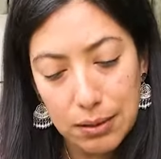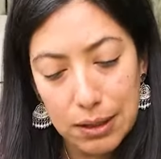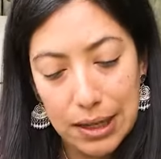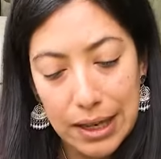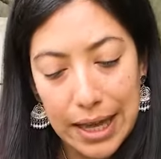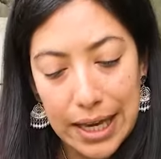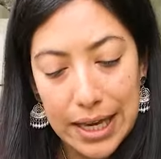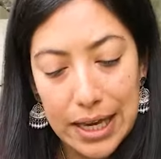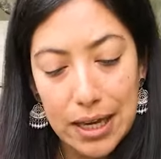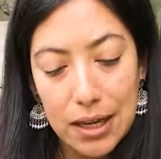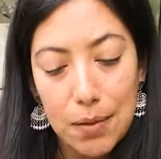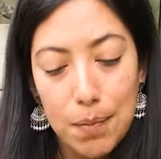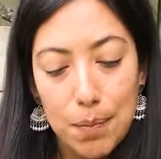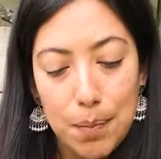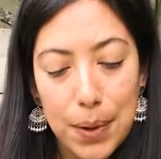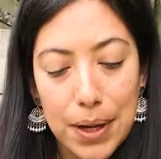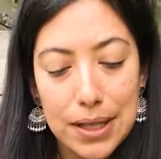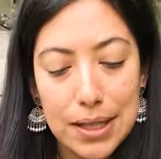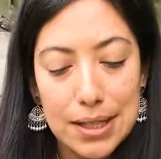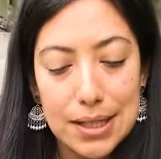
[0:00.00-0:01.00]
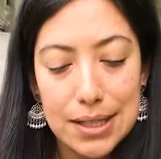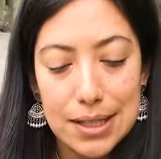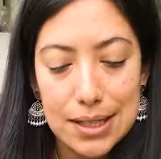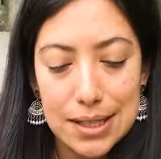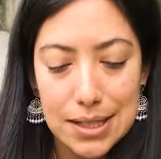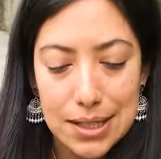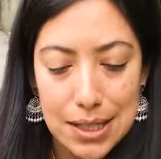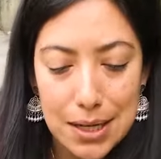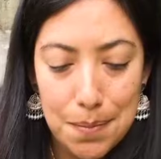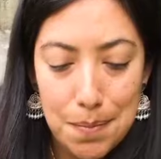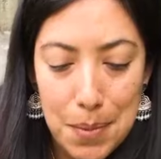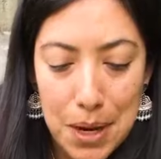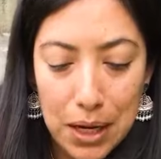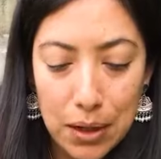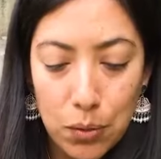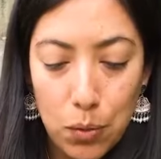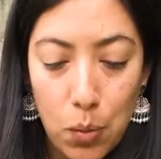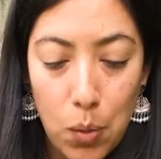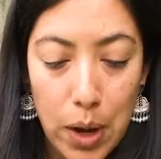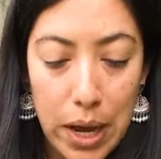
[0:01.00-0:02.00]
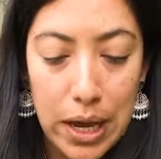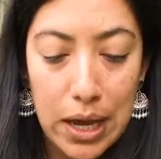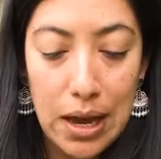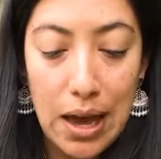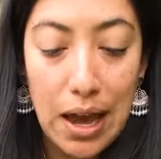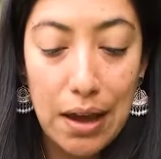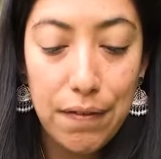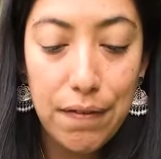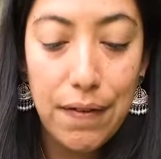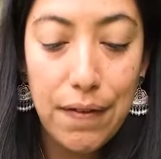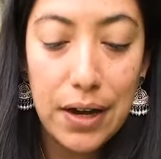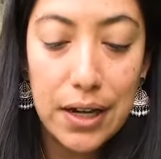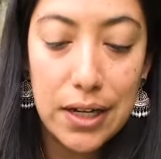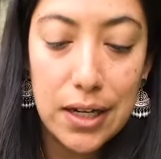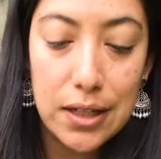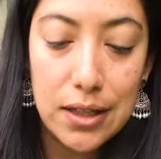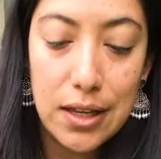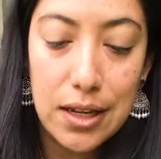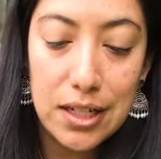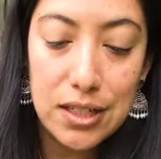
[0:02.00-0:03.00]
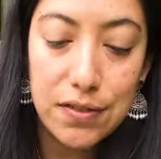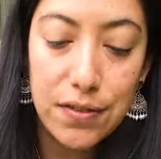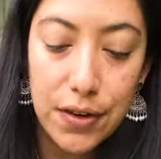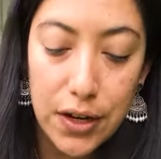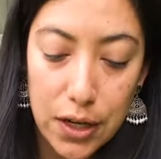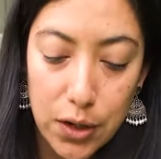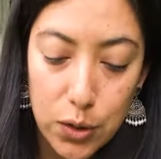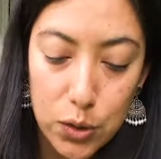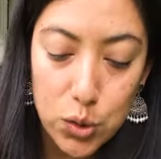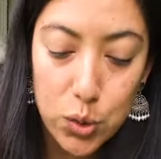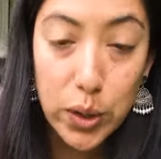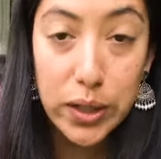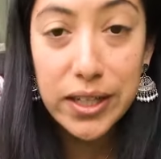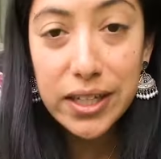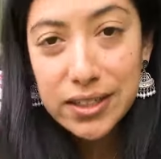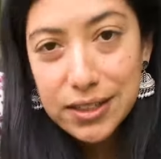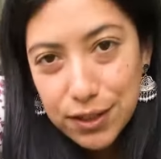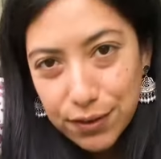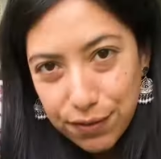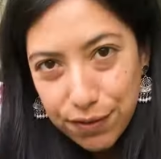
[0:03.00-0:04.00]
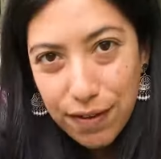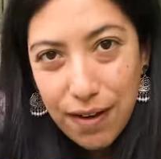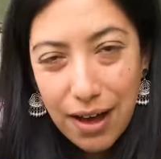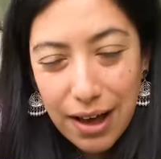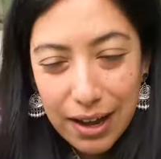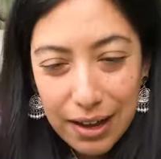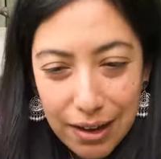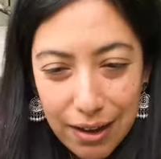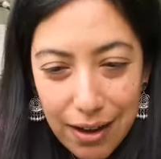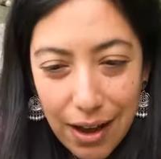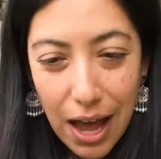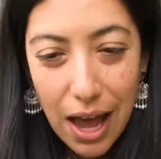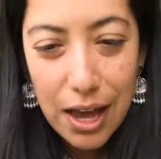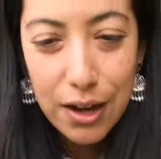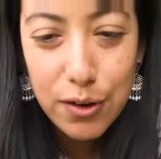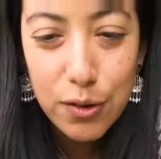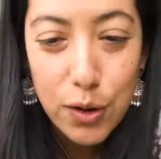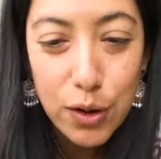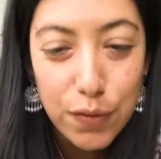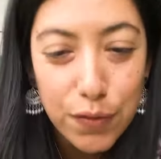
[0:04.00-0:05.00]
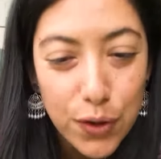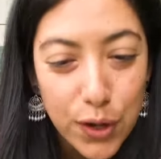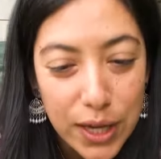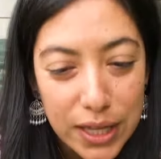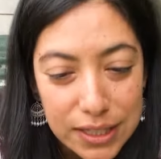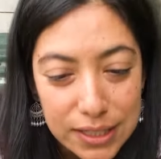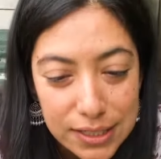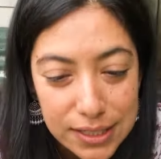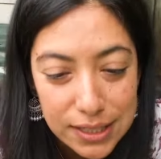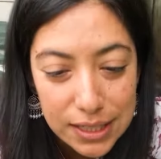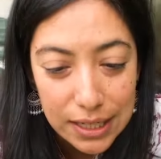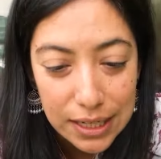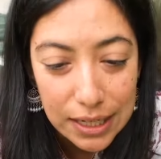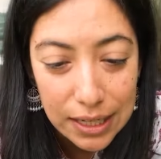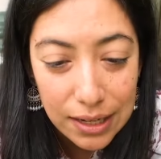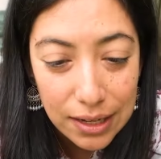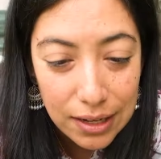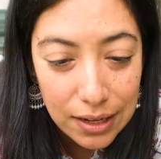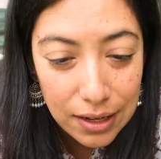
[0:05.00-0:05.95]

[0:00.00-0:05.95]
like it, but the main way I find it that is very good to identify, I don't know if you can see,